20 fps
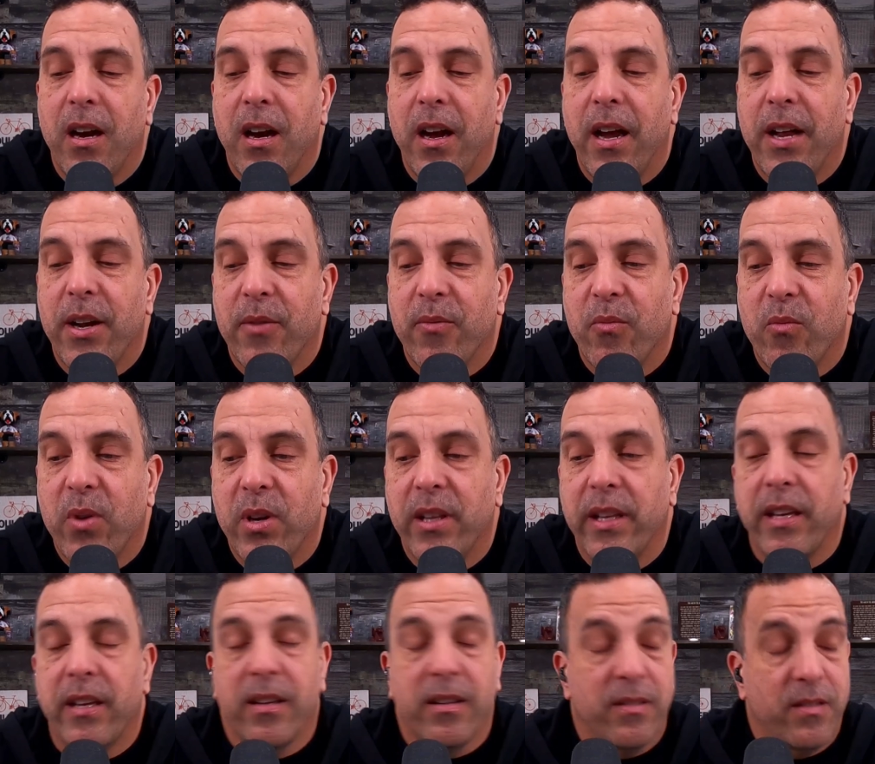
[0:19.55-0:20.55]
And it
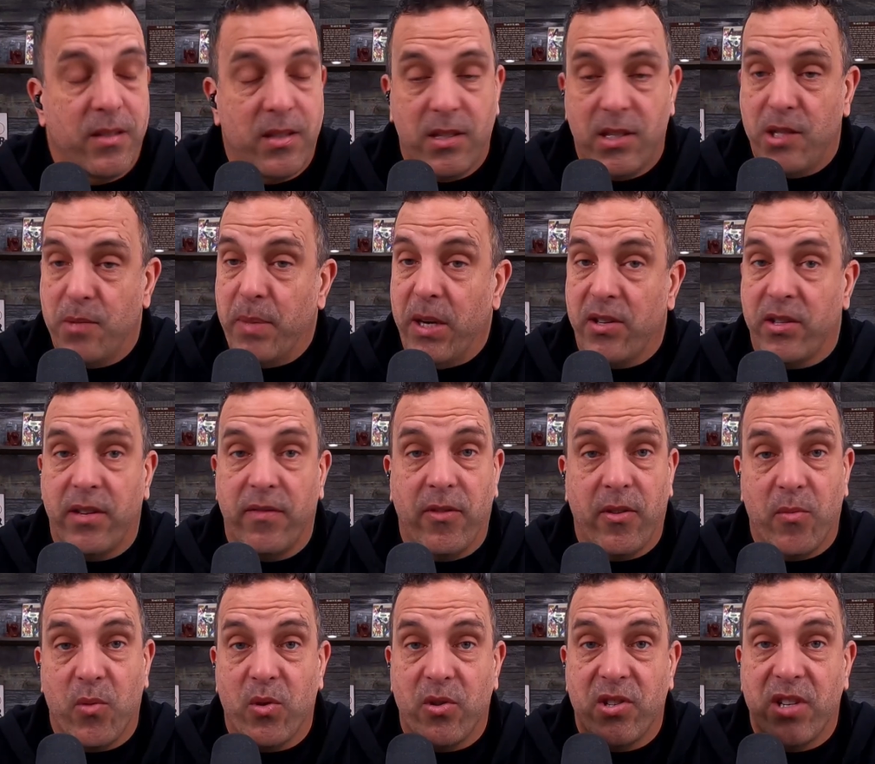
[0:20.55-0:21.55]
really, especially for the
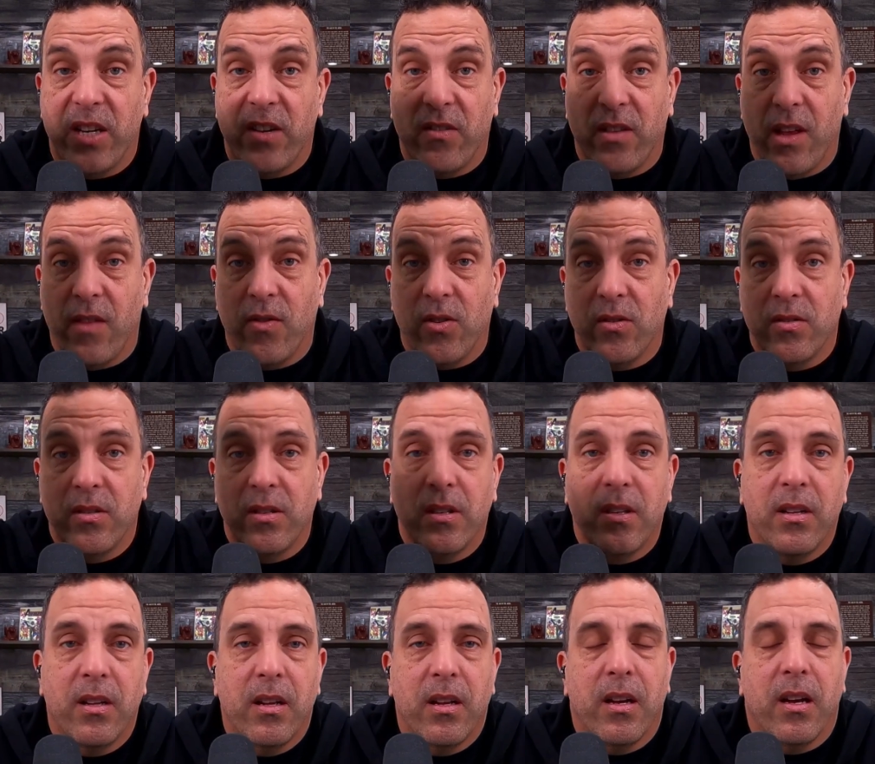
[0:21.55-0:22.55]
more senior level
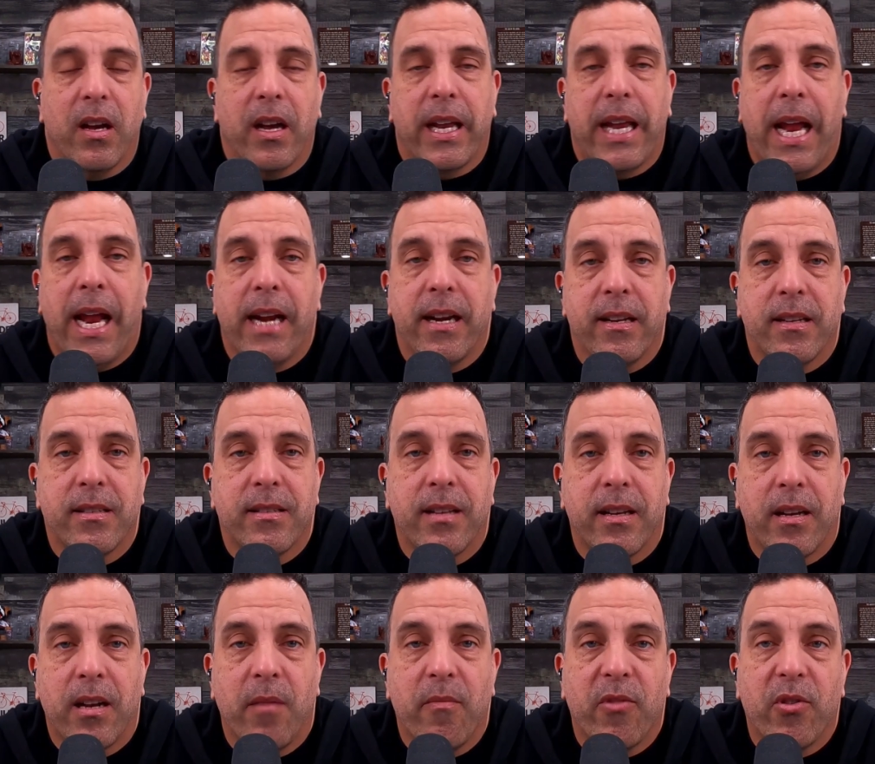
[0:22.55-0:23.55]
candidates that
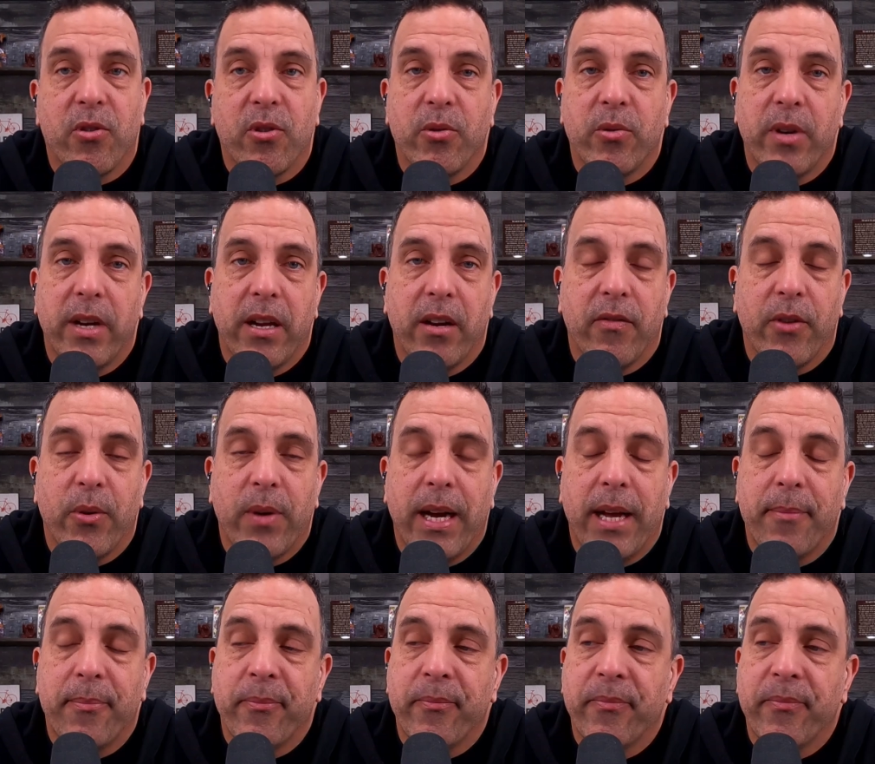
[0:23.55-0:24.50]
come through Interview At,